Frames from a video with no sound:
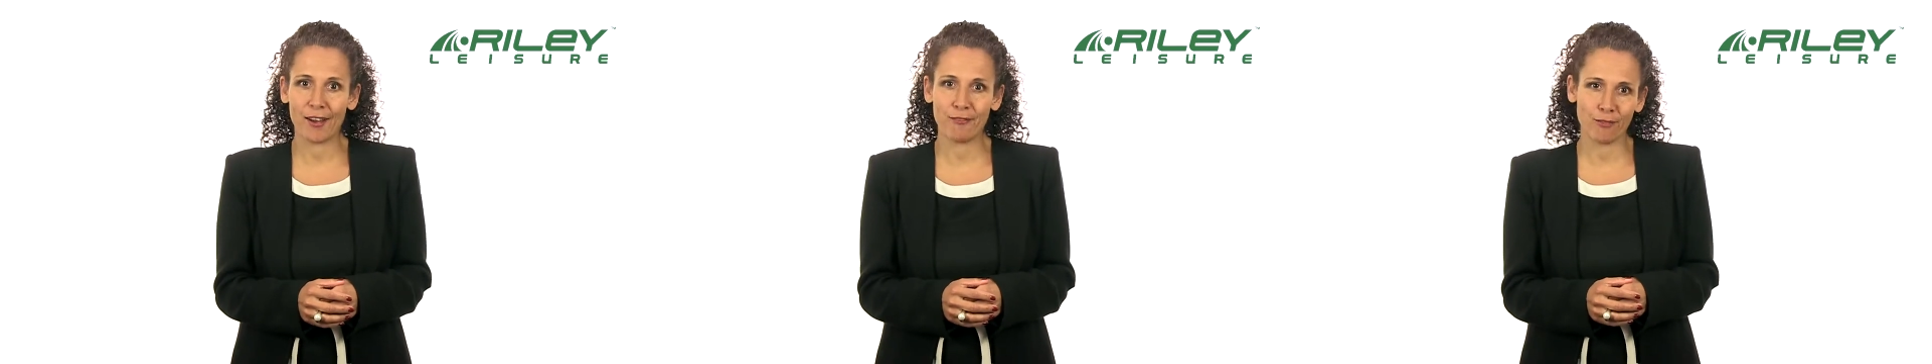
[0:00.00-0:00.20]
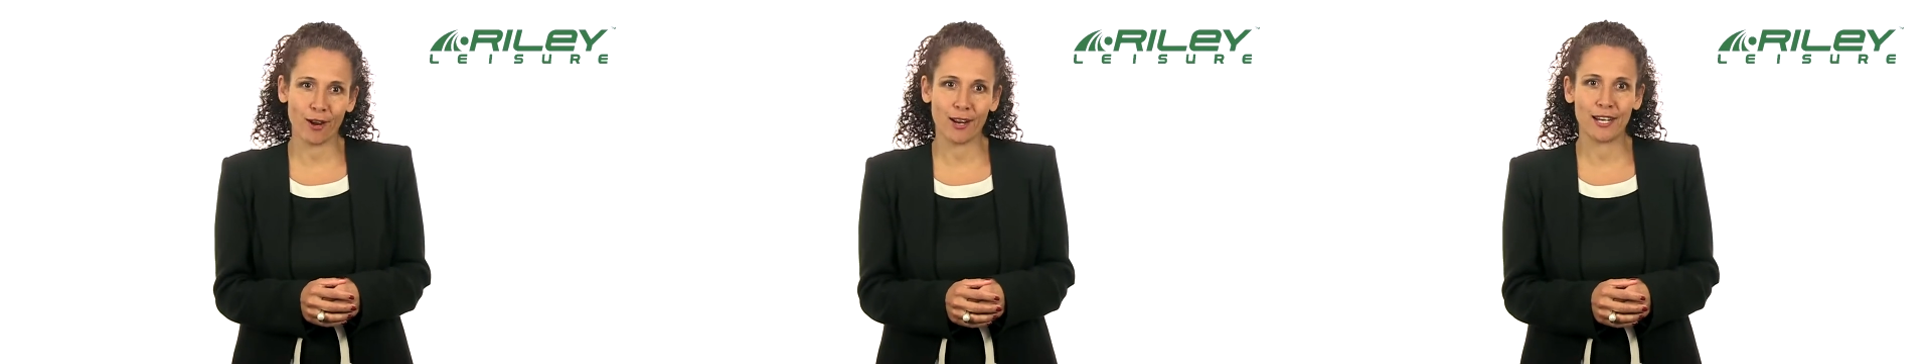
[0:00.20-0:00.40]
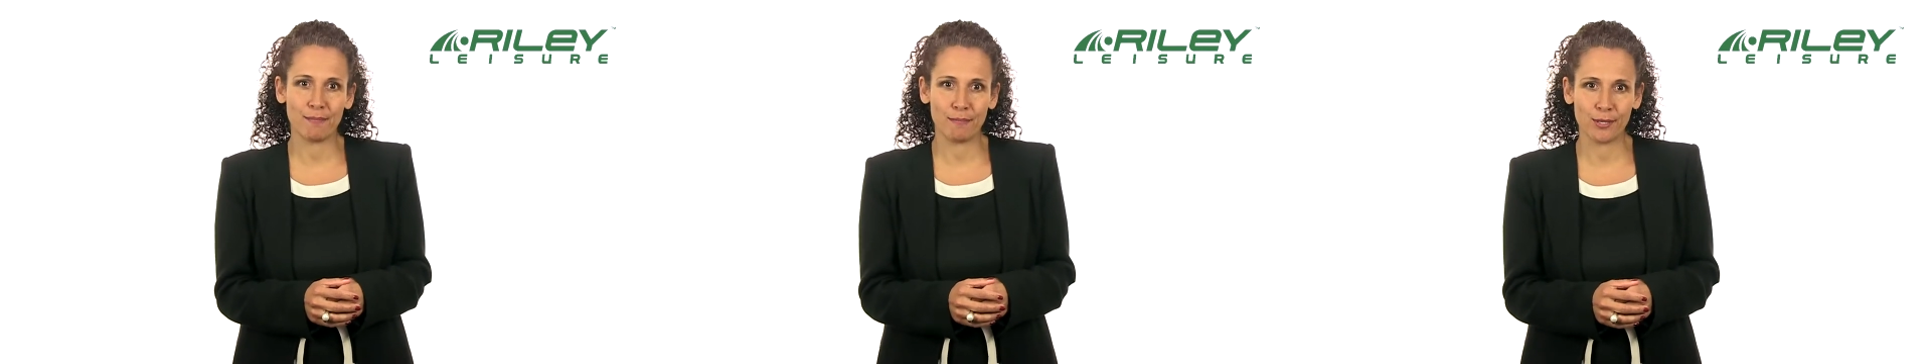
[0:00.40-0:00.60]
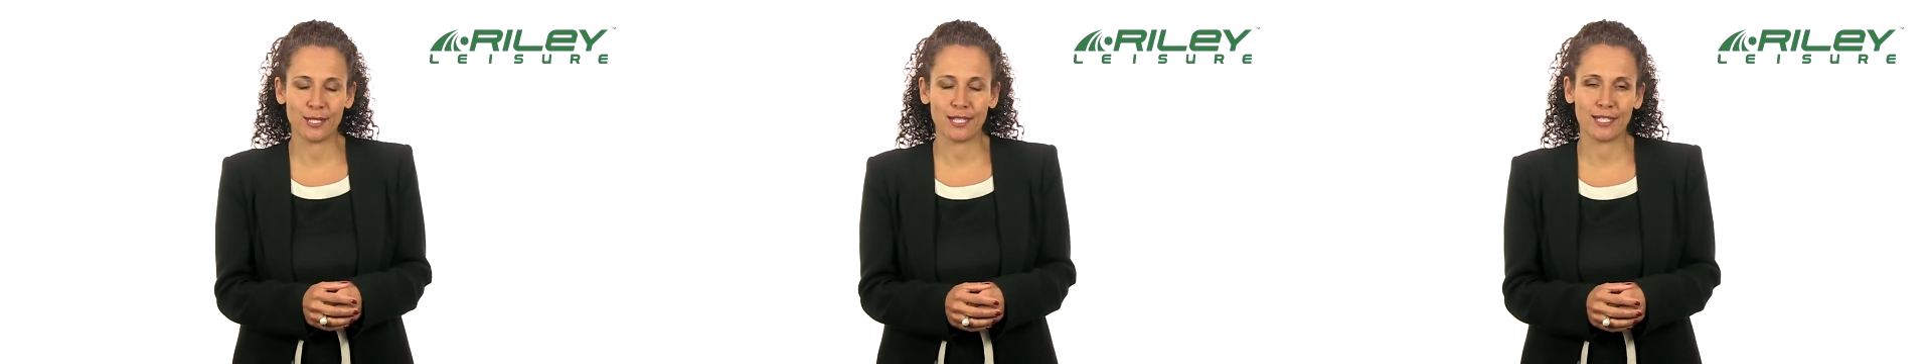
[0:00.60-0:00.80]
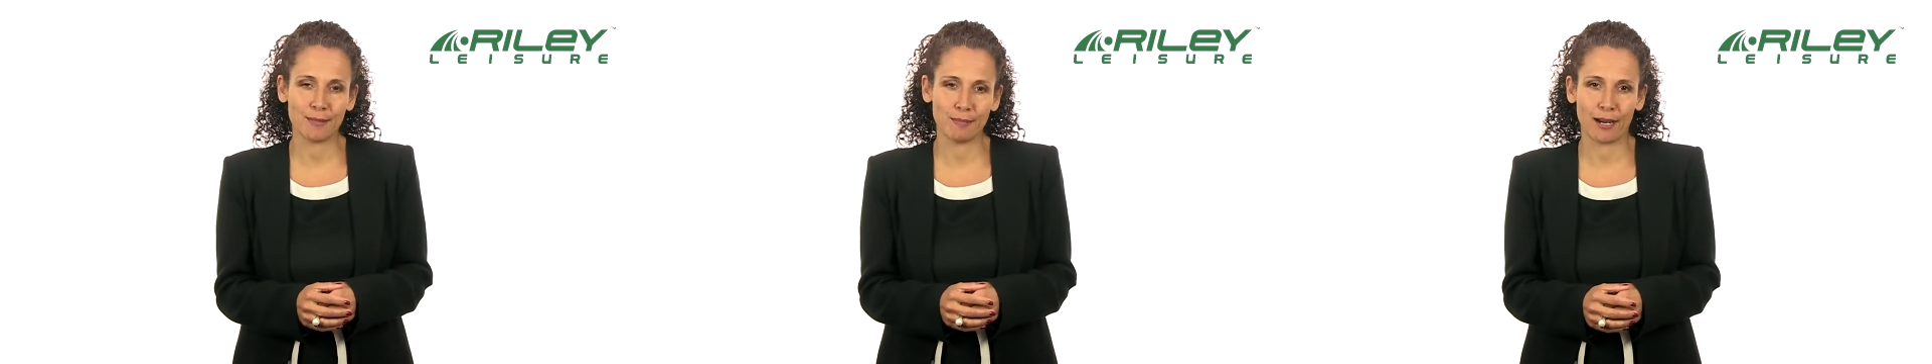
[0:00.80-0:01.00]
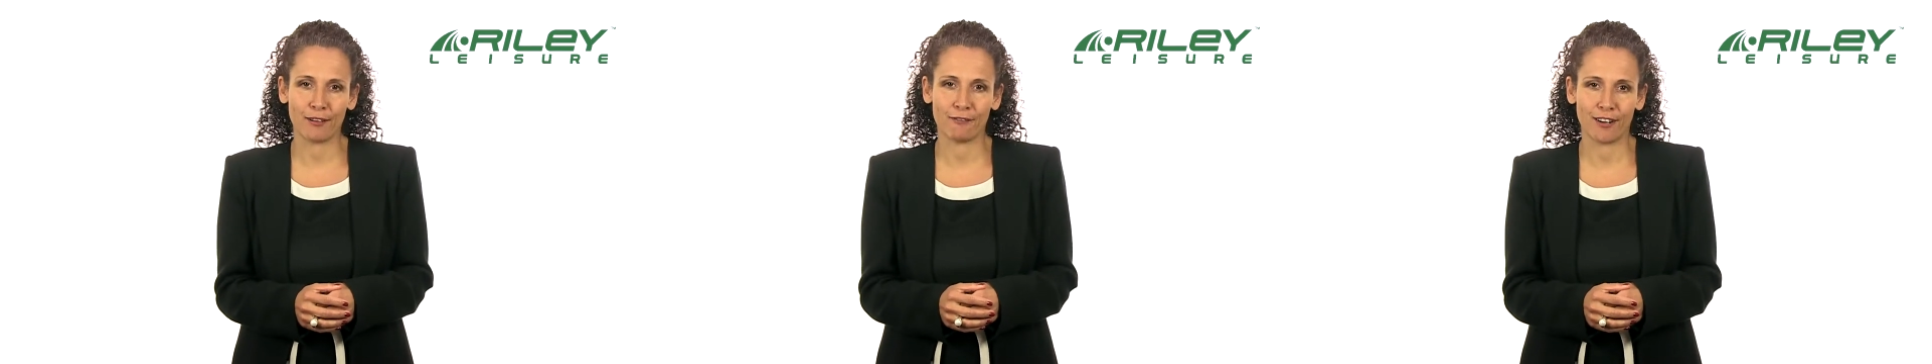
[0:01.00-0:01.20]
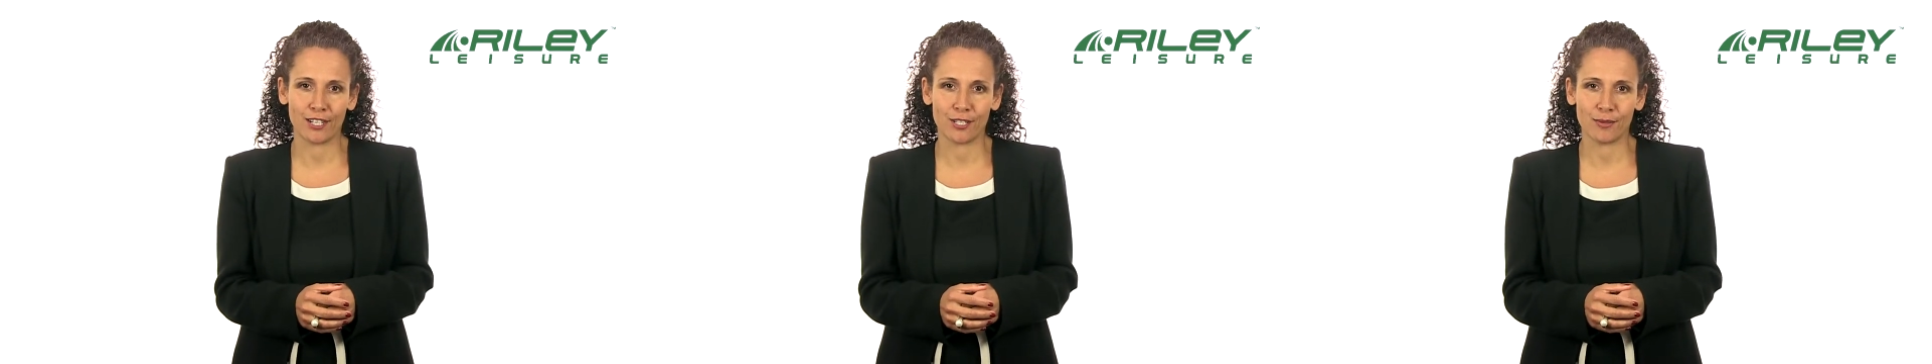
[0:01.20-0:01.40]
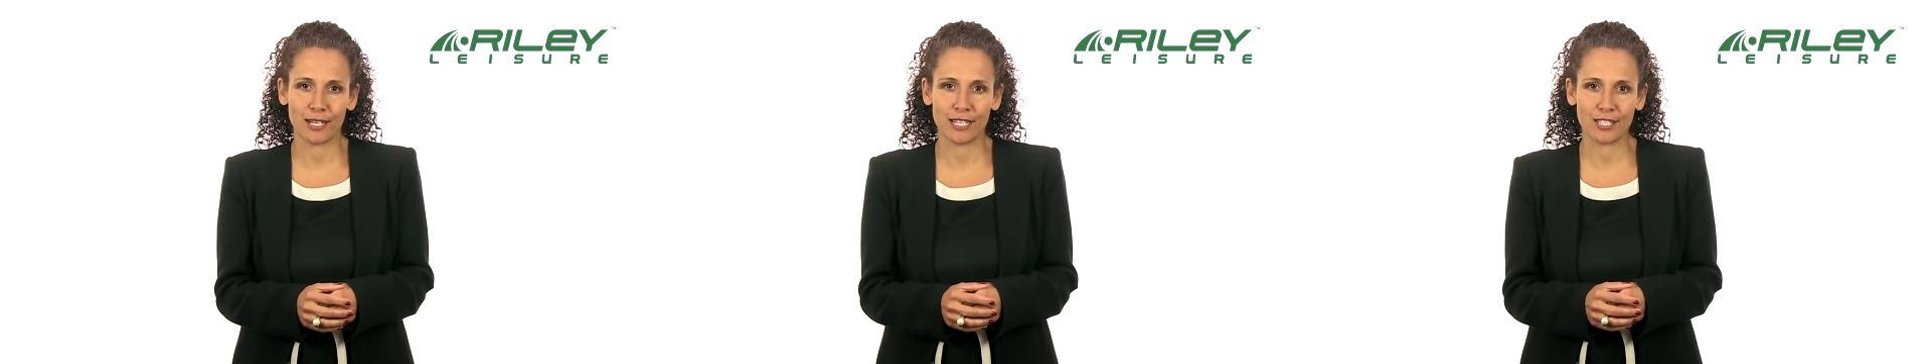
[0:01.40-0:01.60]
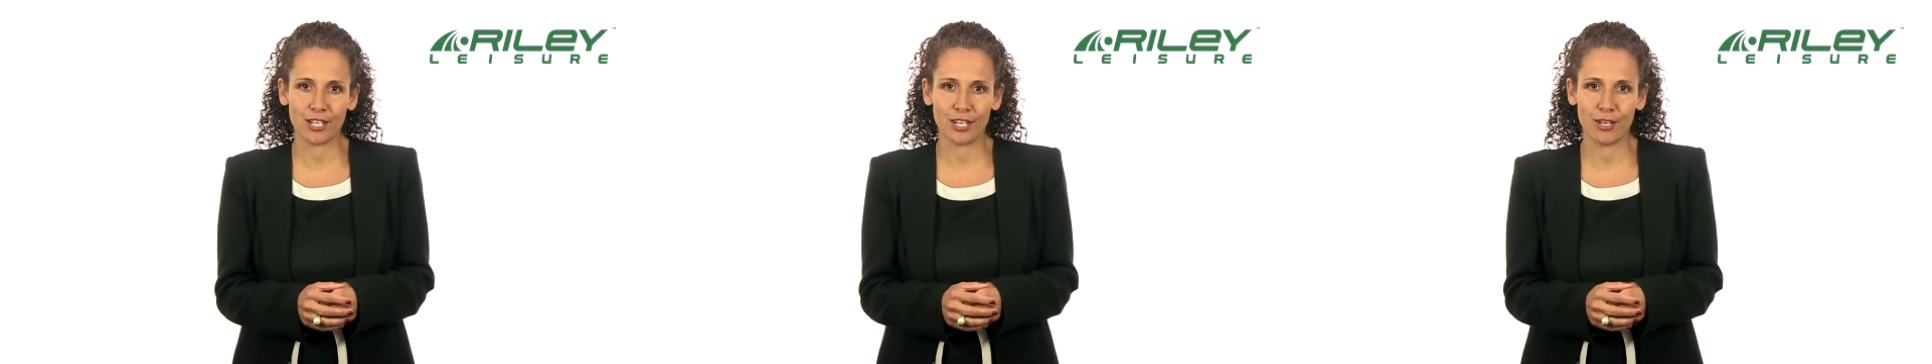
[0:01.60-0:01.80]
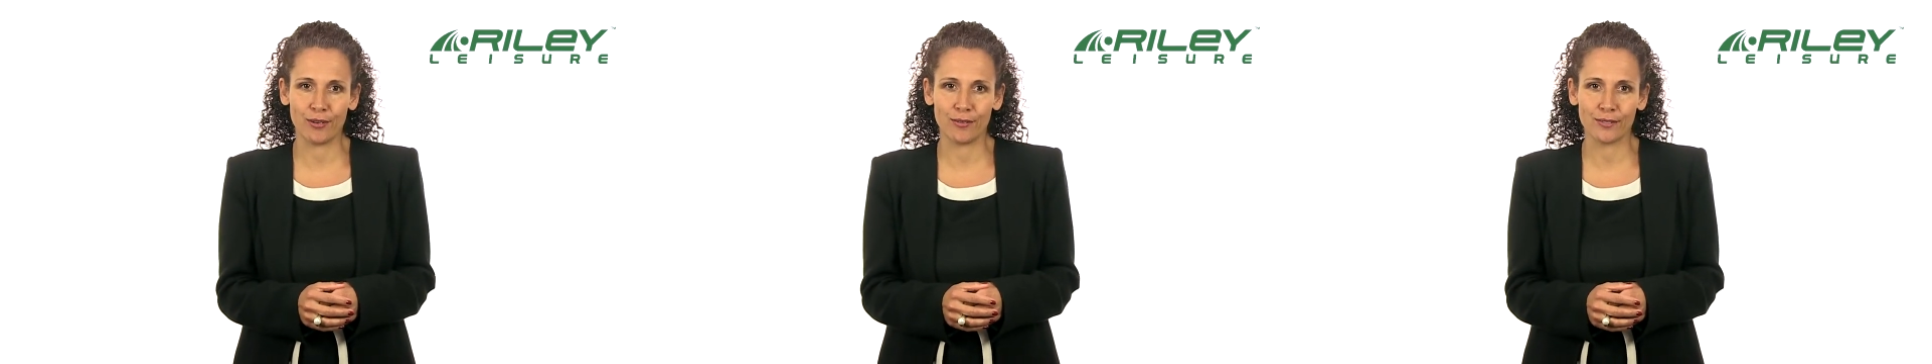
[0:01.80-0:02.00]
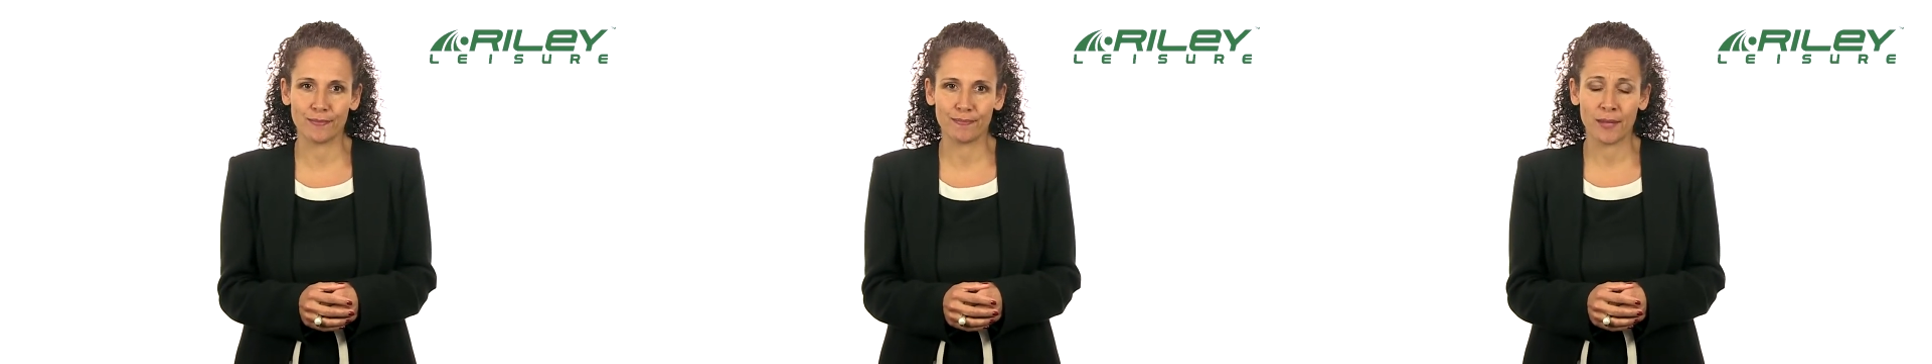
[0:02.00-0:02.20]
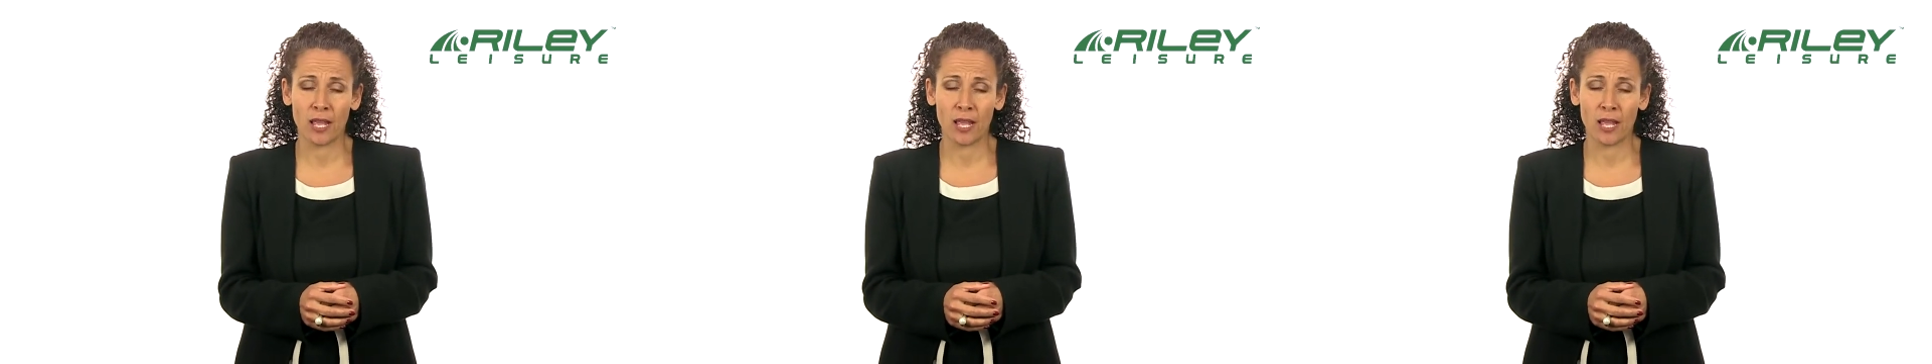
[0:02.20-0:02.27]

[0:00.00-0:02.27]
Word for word: Riley put into manufacturing its Qs.